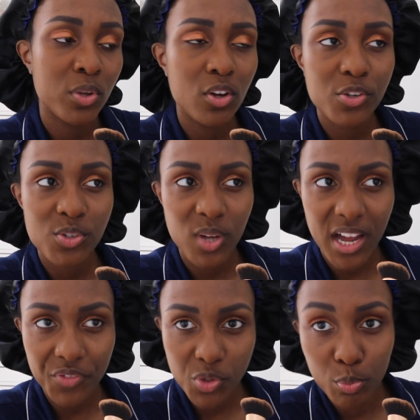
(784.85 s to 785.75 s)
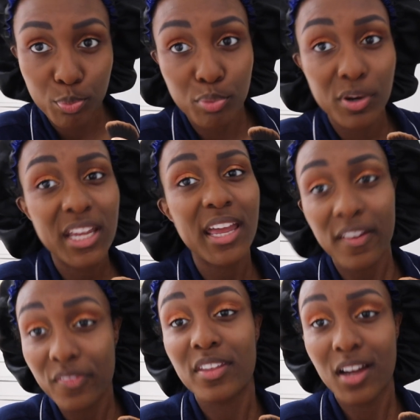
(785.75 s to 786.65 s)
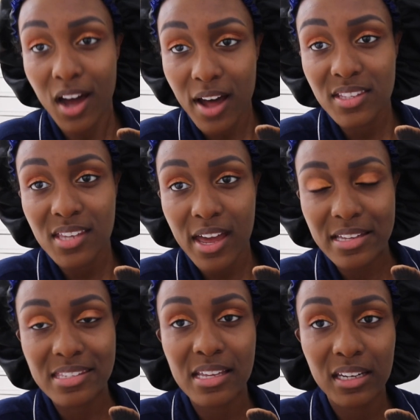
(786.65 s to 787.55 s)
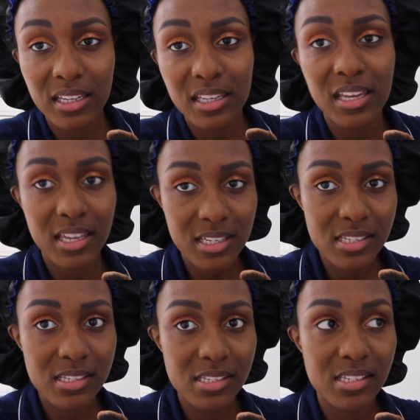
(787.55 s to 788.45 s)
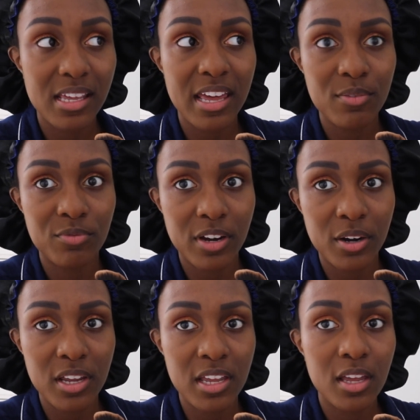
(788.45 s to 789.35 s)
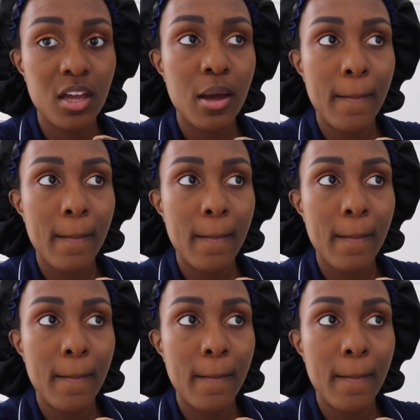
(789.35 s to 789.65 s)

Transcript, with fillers: We also have to bring in the context that he is a very